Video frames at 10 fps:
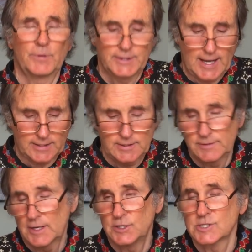
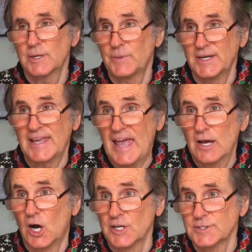protected, then you slip into
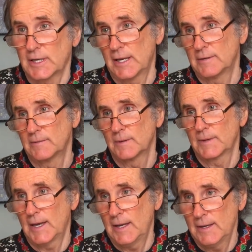chaos again,
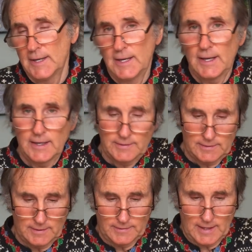okay?
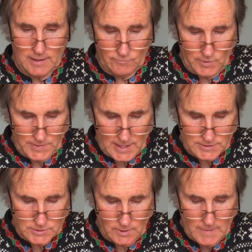And they avoid
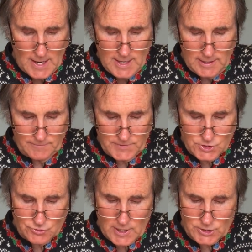that. So if the
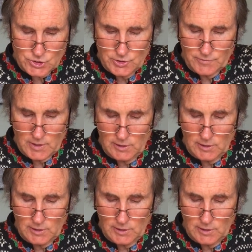structure of